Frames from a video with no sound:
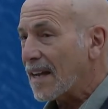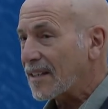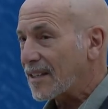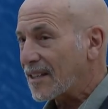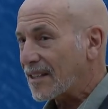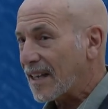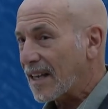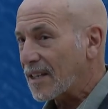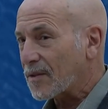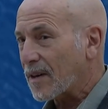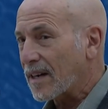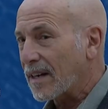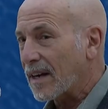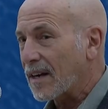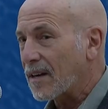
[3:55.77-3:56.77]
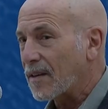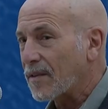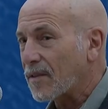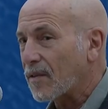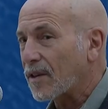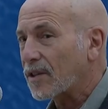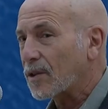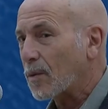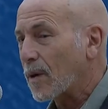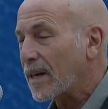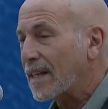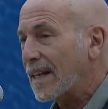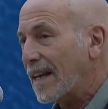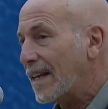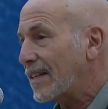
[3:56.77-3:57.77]
As it stands right now, there are
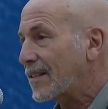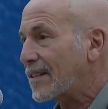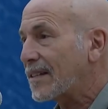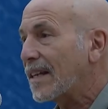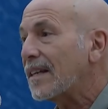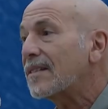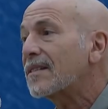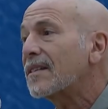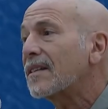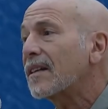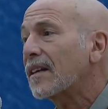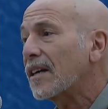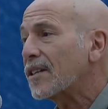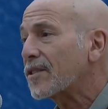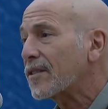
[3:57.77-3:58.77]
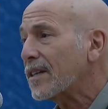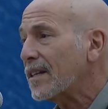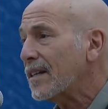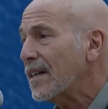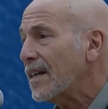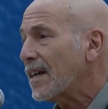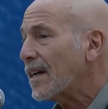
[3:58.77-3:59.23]
28 states in the country,